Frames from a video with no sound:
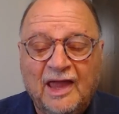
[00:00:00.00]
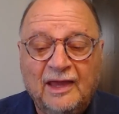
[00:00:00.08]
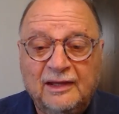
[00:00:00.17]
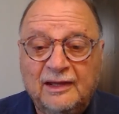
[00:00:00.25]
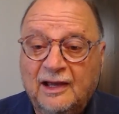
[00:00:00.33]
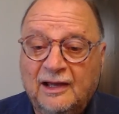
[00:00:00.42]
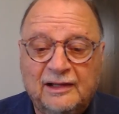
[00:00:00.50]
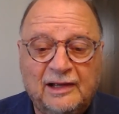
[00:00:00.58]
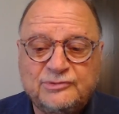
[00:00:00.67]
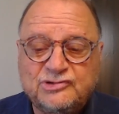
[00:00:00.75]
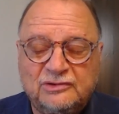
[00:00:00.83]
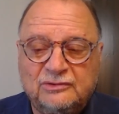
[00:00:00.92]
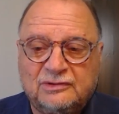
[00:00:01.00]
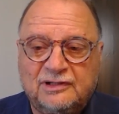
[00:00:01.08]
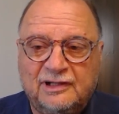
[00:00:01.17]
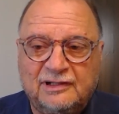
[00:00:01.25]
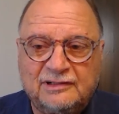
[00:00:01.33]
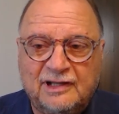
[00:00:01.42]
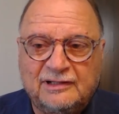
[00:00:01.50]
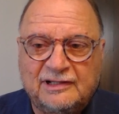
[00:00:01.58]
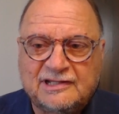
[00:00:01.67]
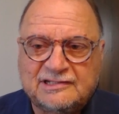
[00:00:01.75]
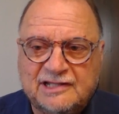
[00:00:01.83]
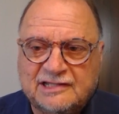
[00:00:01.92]
Yeah, absolutely. And then
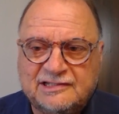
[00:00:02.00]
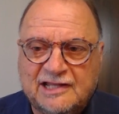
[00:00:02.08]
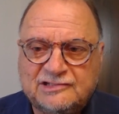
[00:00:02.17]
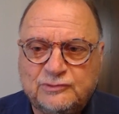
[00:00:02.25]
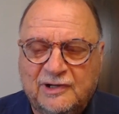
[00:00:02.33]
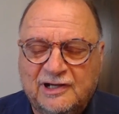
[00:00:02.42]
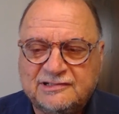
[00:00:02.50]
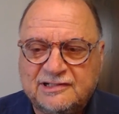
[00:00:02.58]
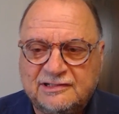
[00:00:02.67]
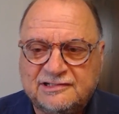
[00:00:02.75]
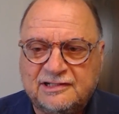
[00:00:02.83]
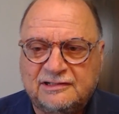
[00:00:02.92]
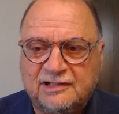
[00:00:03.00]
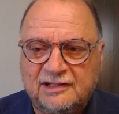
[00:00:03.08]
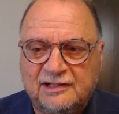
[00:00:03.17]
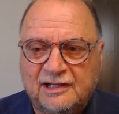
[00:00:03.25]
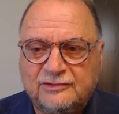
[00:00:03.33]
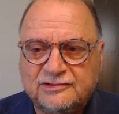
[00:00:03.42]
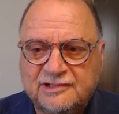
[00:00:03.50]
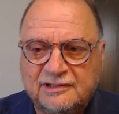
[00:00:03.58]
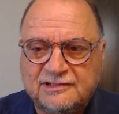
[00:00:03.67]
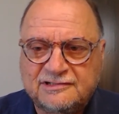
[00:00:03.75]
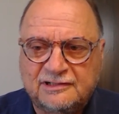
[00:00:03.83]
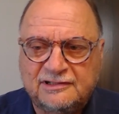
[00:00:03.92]
that's why I said, like you
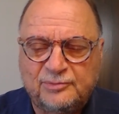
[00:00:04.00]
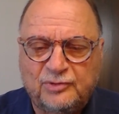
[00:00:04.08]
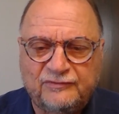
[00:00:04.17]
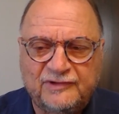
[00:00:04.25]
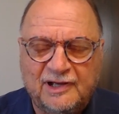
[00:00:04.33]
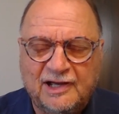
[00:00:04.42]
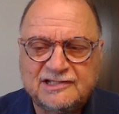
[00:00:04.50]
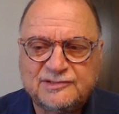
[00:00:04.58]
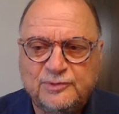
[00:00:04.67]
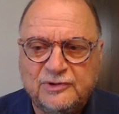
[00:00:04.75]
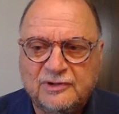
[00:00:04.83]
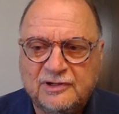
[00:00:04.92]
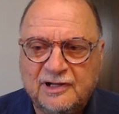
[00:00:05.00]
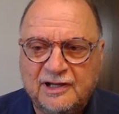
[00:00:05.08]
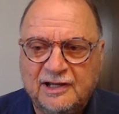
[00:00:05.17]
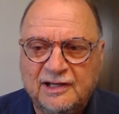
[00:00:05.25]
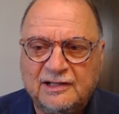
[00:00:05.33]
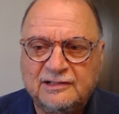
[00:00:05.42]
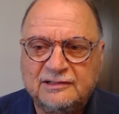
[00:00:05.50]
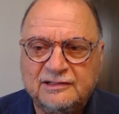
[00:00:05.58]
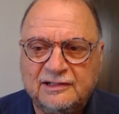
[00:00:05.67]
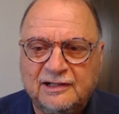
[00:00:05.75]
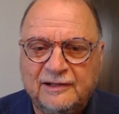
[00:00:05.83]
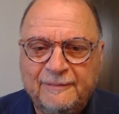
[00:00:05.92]
said, it's the tip of the iceberg. And
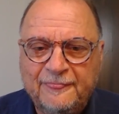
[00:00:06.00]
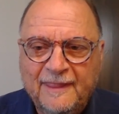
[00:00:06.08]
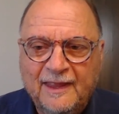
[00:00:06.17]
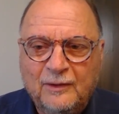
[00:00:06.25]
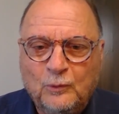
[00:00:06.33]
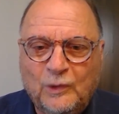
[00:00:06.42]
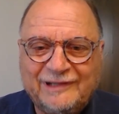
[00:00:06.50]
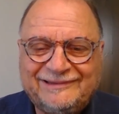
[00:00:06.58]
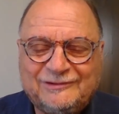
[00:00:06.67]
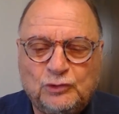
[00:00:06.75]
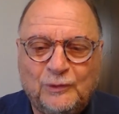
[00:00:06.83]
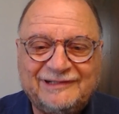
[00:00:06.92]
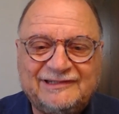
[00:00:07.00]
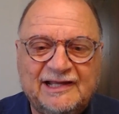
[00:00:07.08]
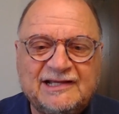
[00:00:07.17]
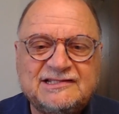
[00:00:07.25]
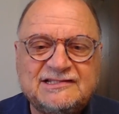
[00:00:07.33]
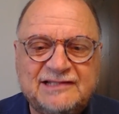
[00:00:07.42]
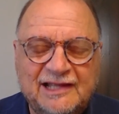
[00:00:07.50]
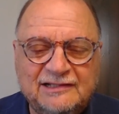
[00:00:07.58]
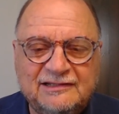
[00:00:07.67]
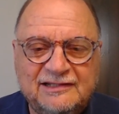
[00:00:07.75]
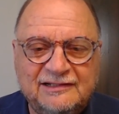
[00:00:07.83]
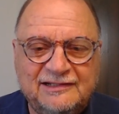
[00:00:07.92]
to what
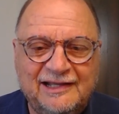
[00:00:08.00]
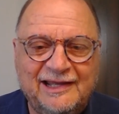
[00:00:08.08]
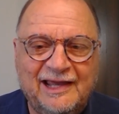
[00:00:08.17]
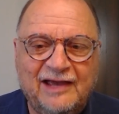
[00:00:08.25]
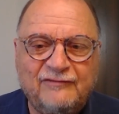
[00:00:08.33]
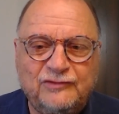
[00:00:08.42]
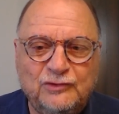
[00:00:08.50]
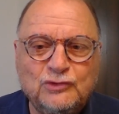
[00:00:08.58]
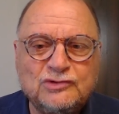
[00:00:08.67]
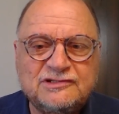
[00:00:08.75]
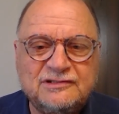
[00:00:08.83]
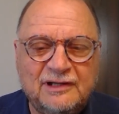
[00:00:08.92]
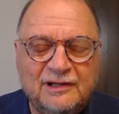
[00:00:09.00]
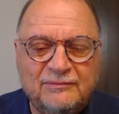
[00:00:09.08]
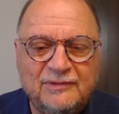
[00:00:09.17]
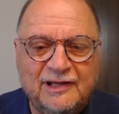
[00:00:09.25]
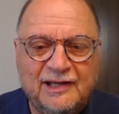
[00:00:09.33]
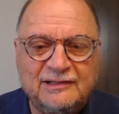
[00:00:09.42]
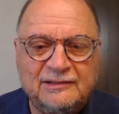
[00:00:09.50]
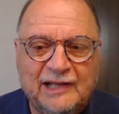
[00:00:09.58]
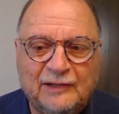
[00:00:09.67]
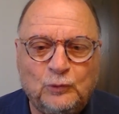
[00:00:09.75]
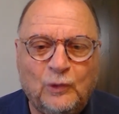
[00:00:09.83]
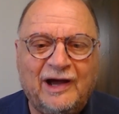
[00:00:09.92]
extent they have used them,
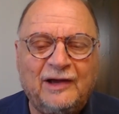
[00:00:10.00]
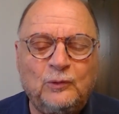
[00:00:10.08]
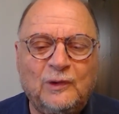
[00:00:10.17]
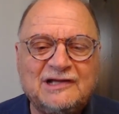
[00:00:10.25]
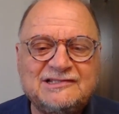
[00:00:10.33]
and why was